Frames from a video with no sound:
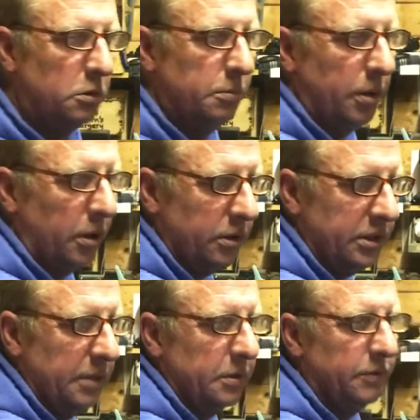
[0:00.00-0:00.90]
pear
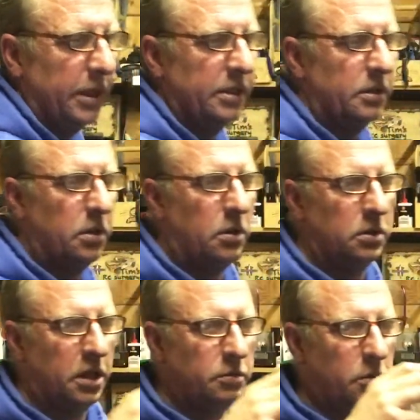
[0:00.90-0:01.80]
shaped if I get
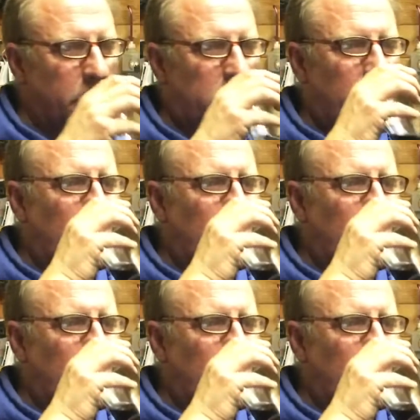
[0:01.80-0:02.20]
called out with work.